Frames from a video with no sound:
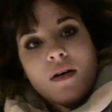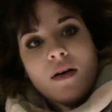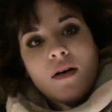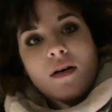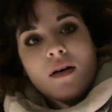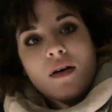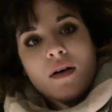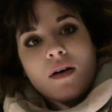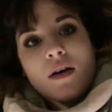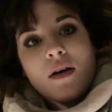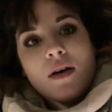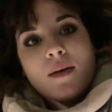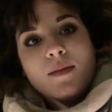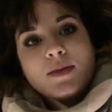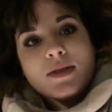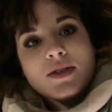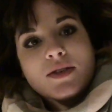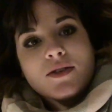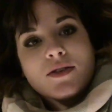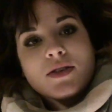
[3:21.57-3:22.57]
Oh,
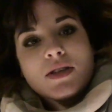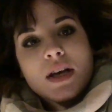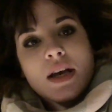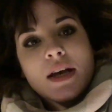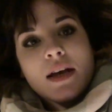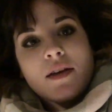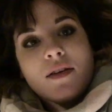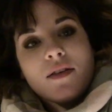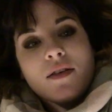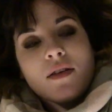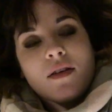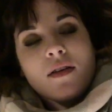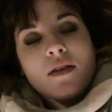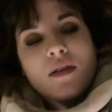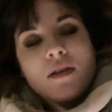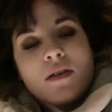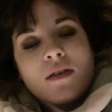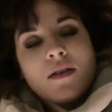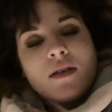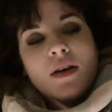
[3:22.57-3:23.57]
I'm so tired.
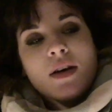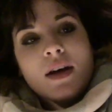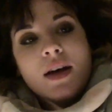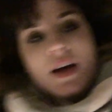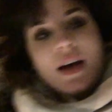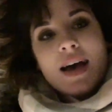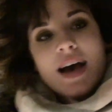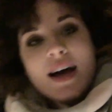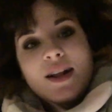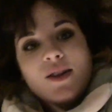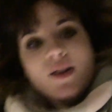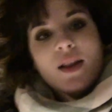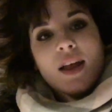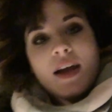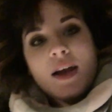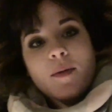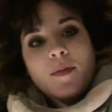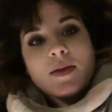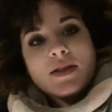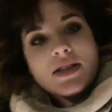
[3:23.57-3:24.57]
I look
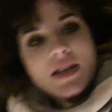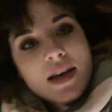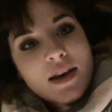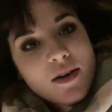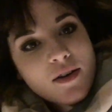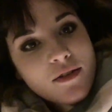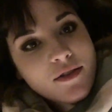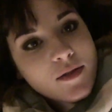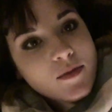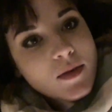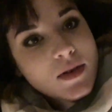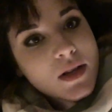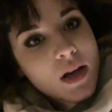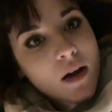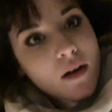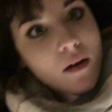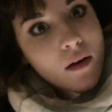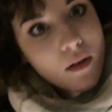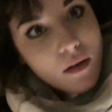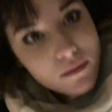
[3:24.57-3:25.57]
like a potato from this
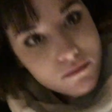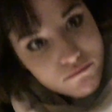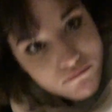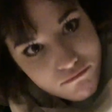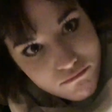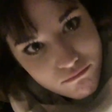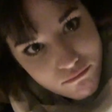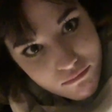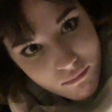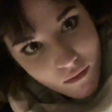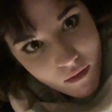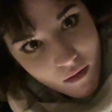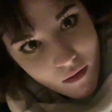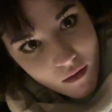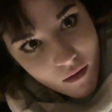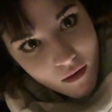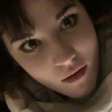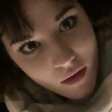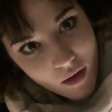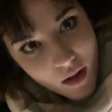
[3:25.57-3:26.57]
angle.
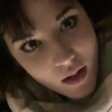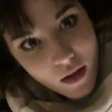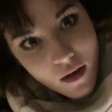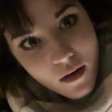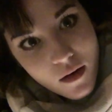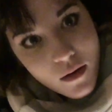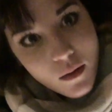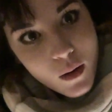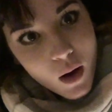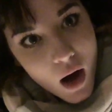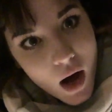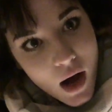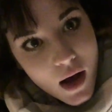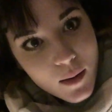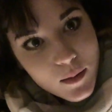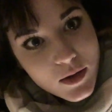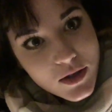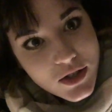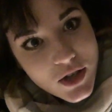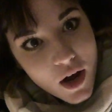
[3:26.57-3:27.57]
Hello, I
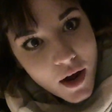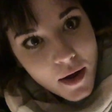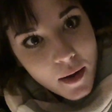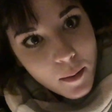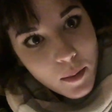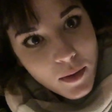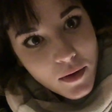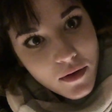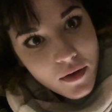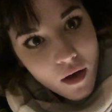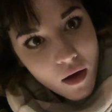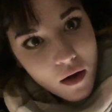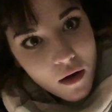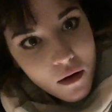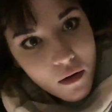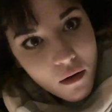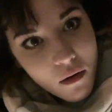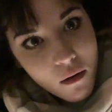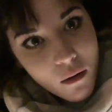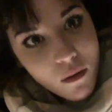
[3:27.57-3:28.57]
am a jacket
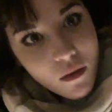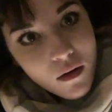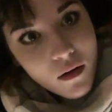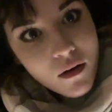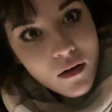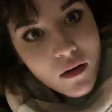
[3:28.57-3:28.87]
potato.